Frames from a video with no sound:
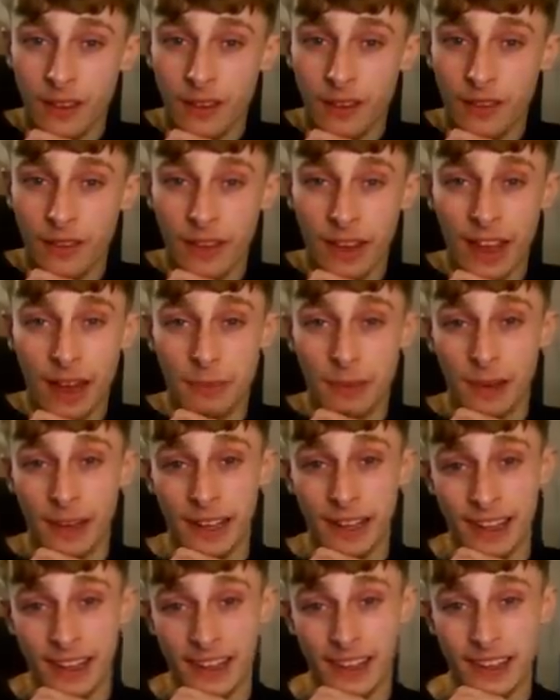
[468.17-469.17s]
Fair
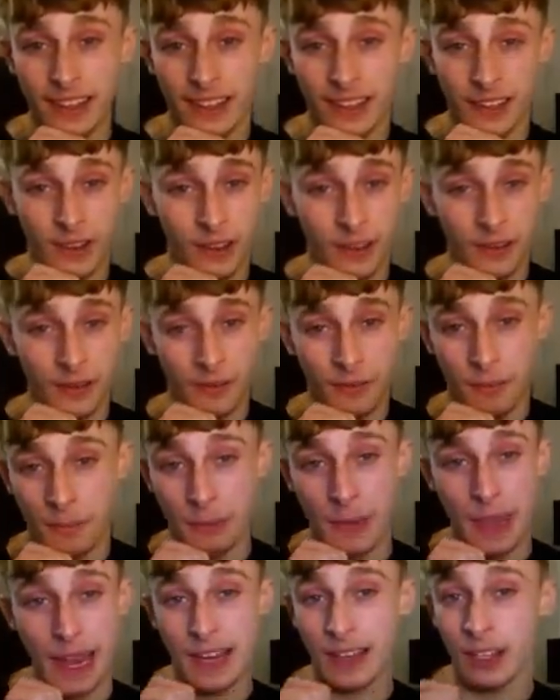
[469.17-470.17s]
play.
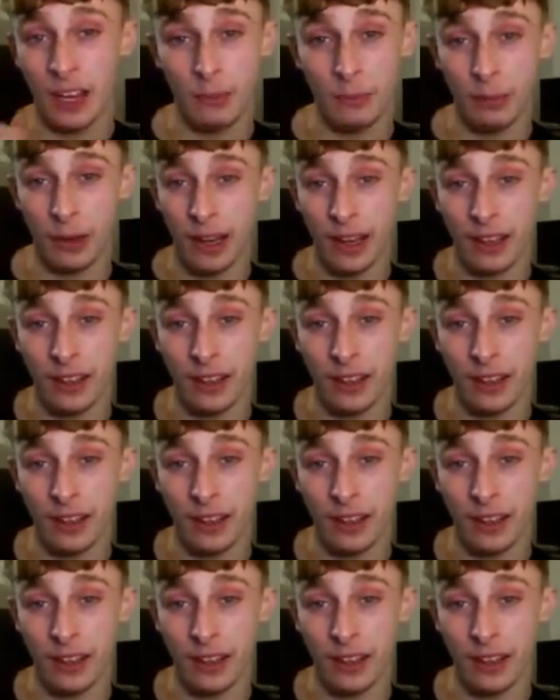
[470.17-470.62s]
Big time player.